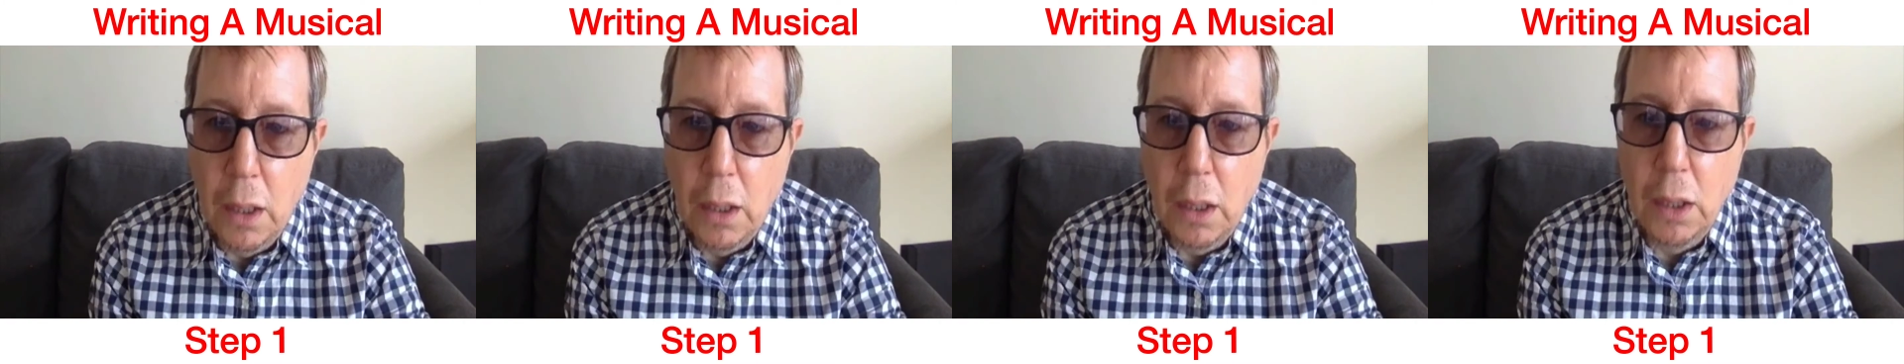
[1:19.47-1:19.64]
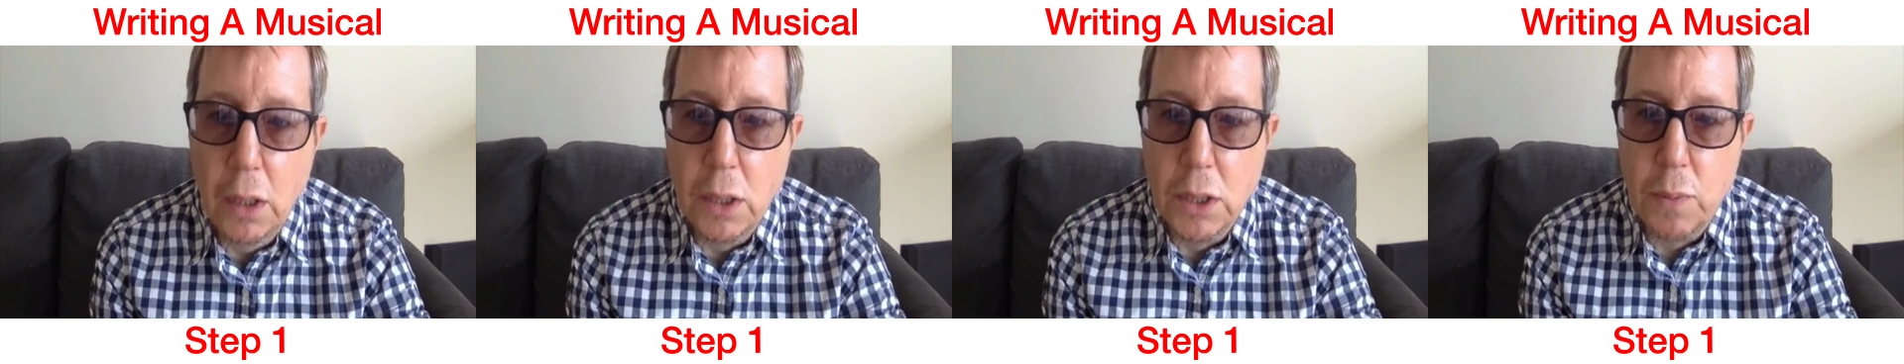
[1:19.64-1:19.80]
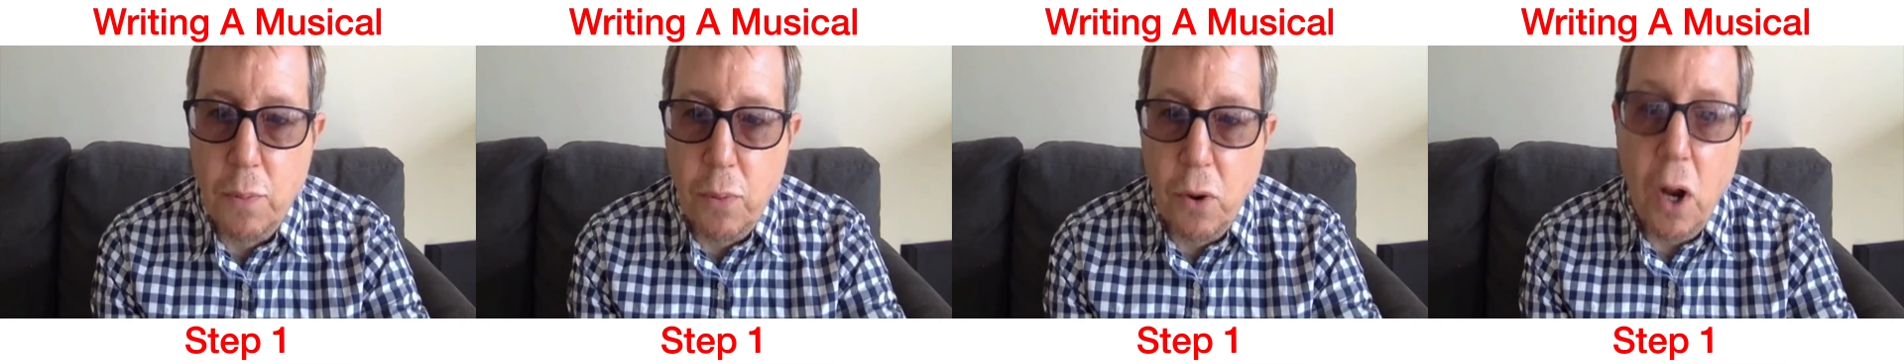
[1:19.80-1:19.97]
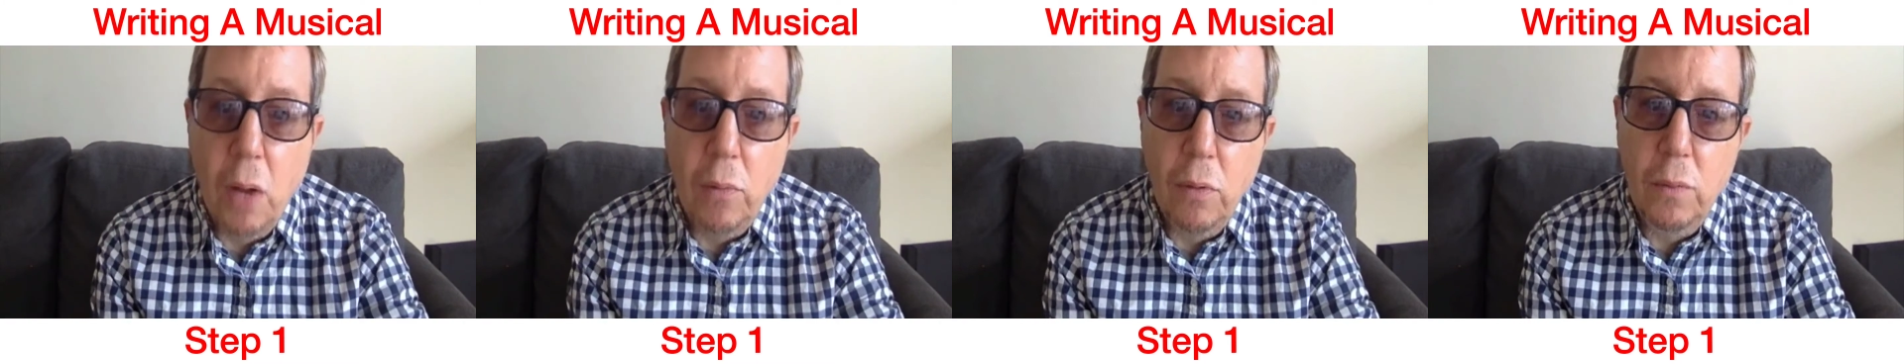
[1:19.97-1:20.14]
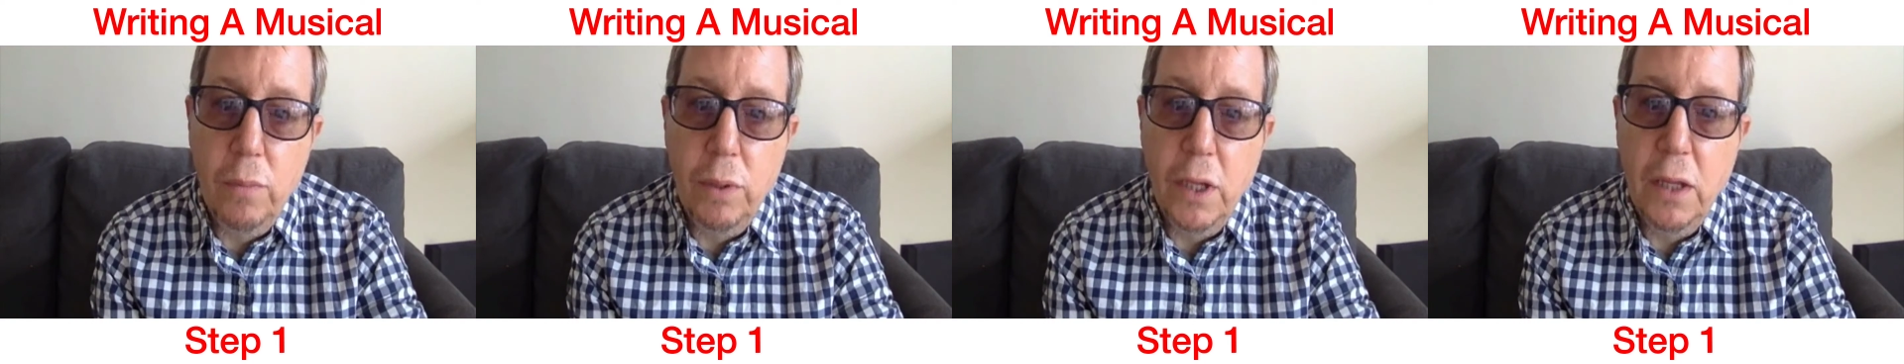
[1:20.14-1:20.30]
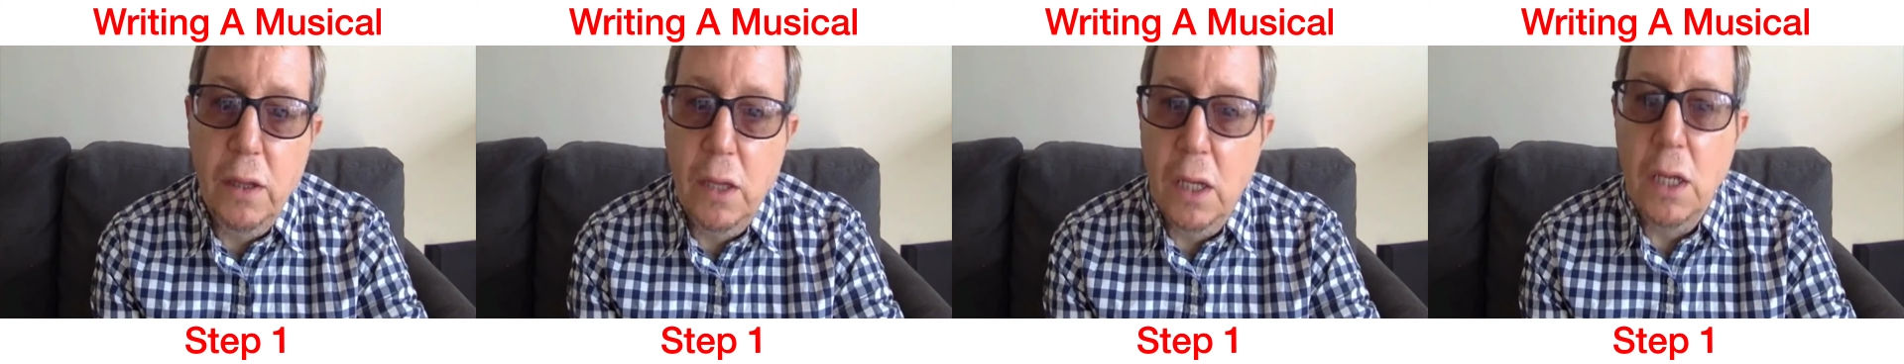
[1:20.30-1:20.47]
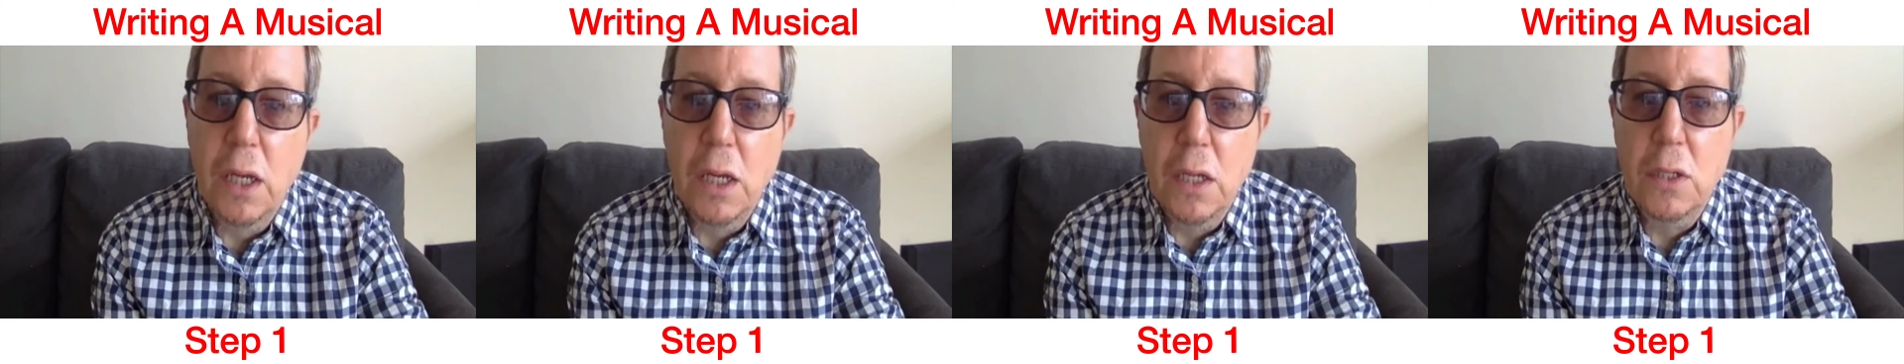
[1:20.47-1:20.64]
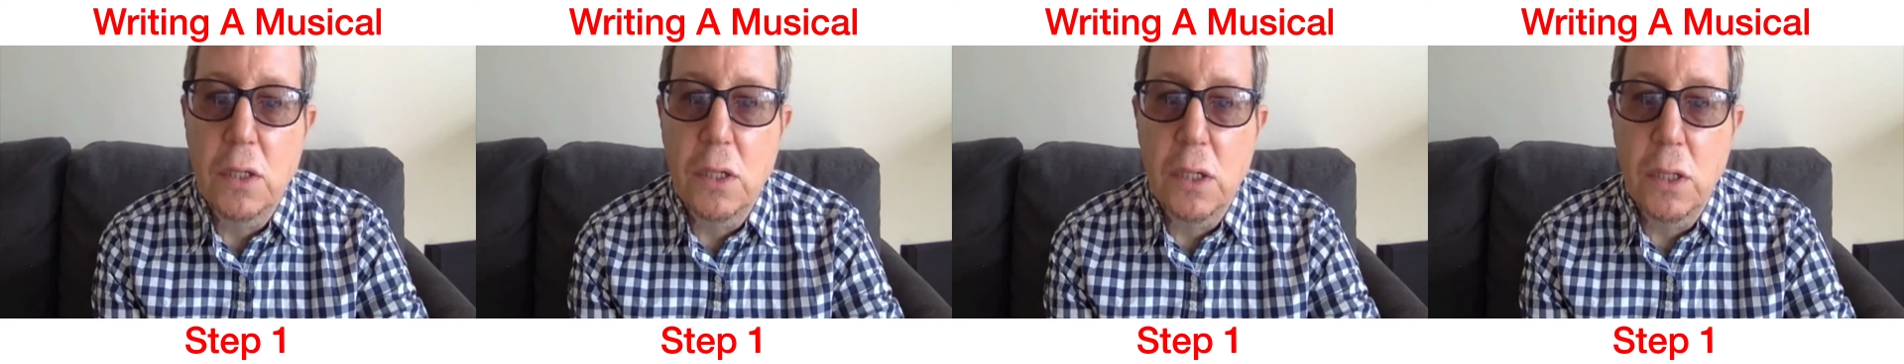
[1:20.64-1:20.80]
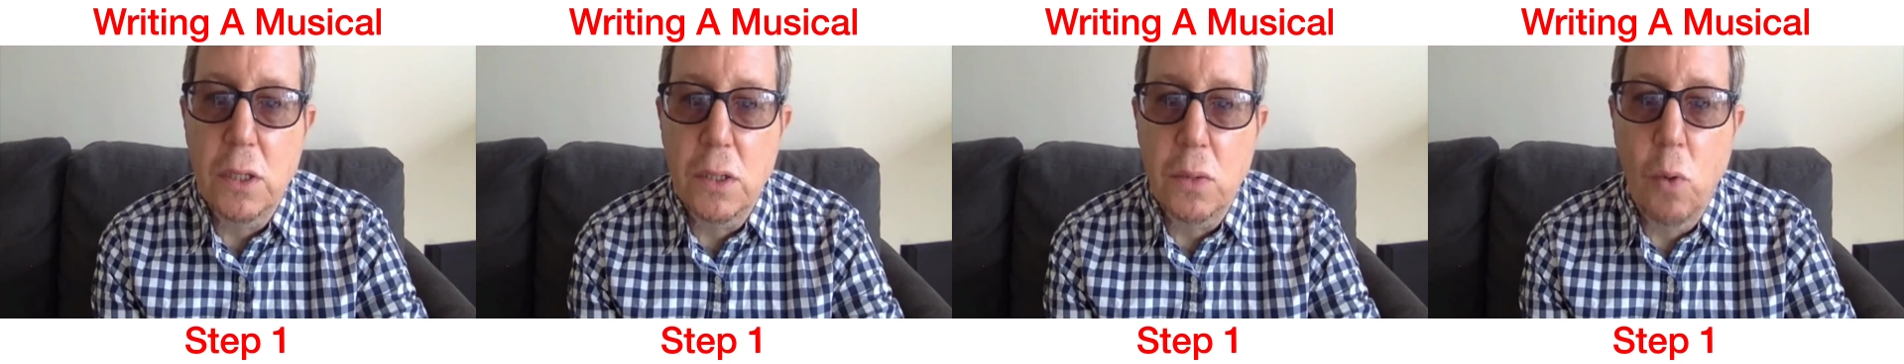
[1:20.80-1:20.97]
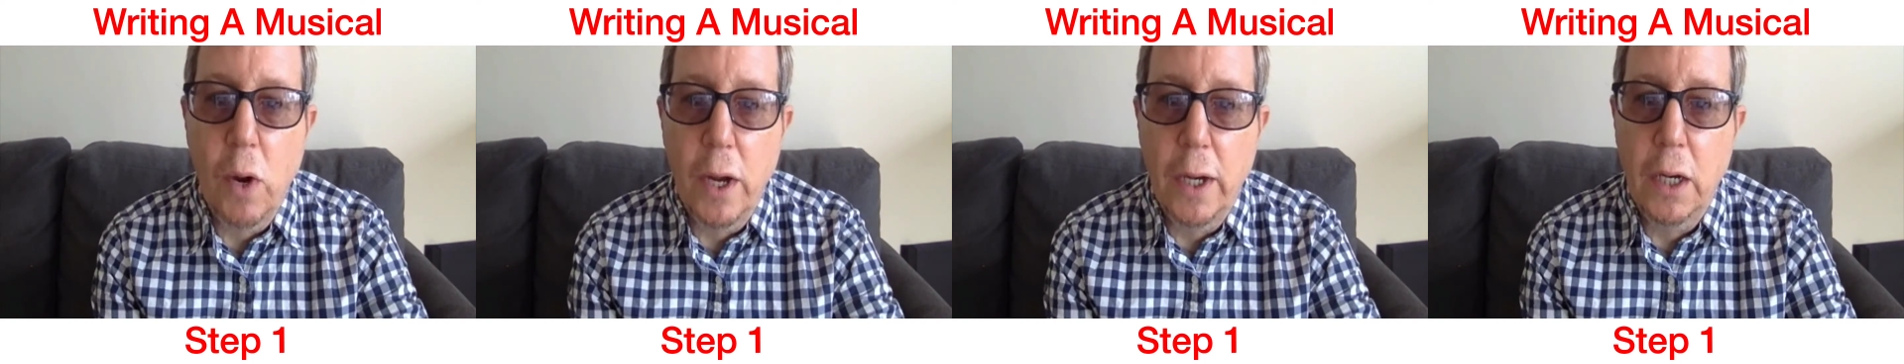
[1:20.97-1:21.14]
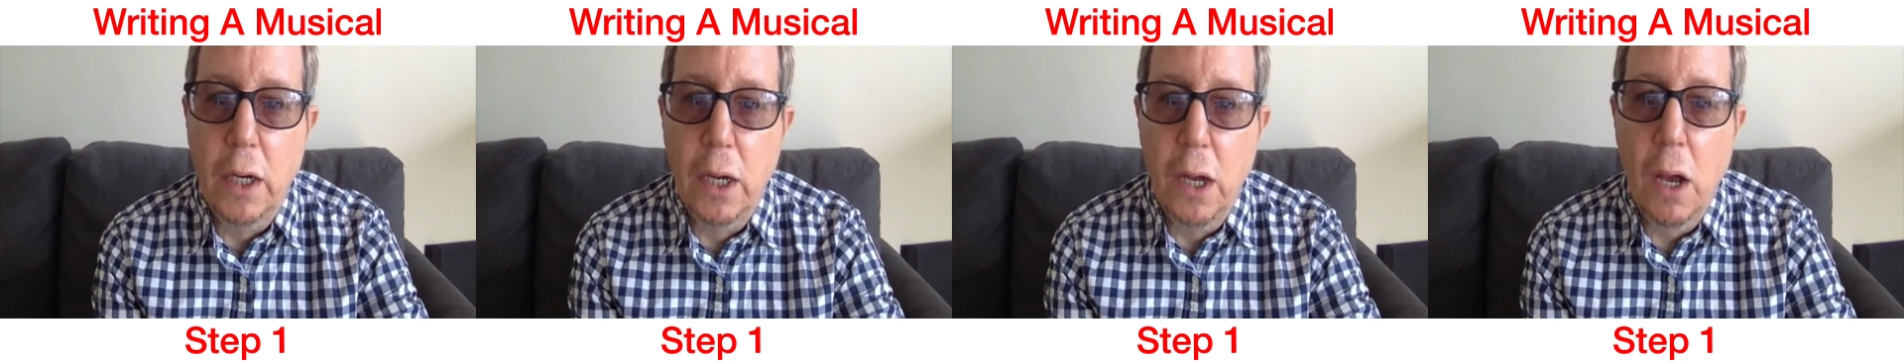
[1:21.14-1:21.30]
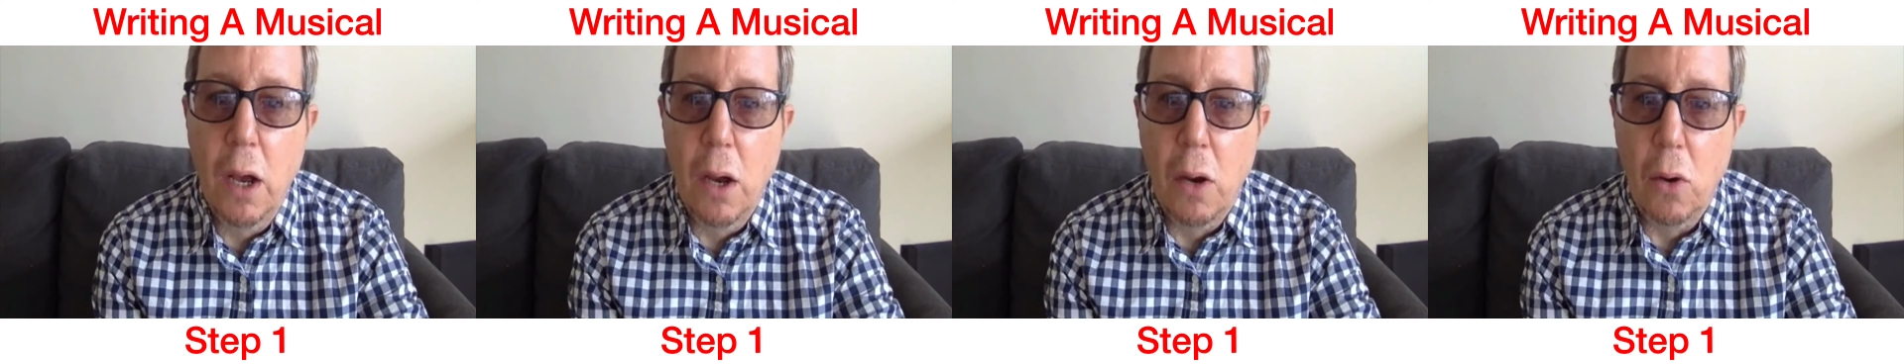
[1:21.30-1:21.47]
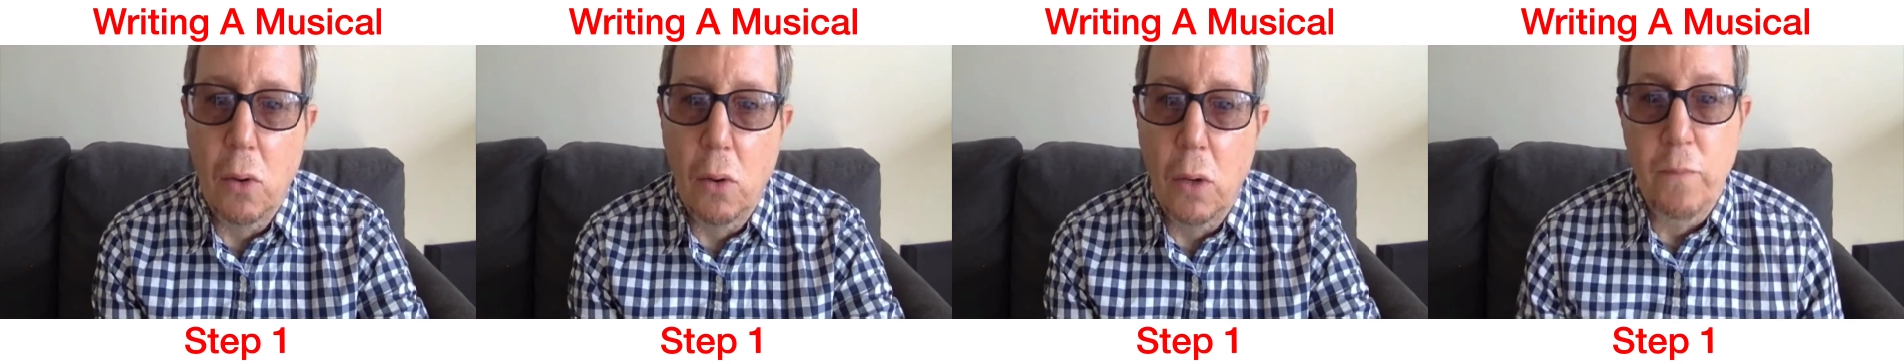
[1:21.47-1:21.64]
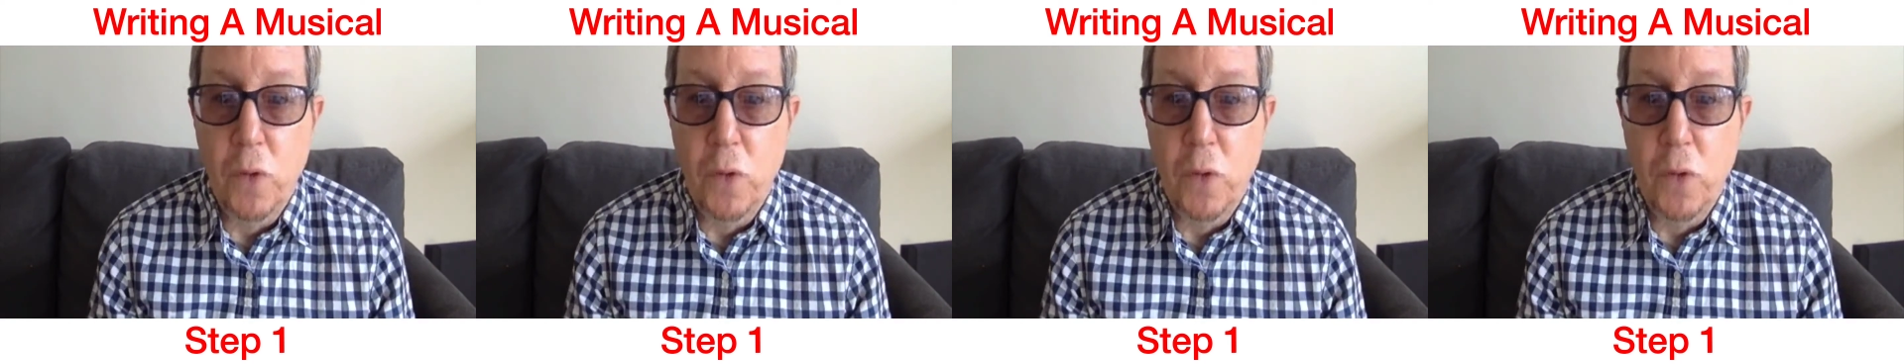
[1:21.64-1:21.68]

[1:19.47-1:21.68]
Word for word: is probably the easiest way to go.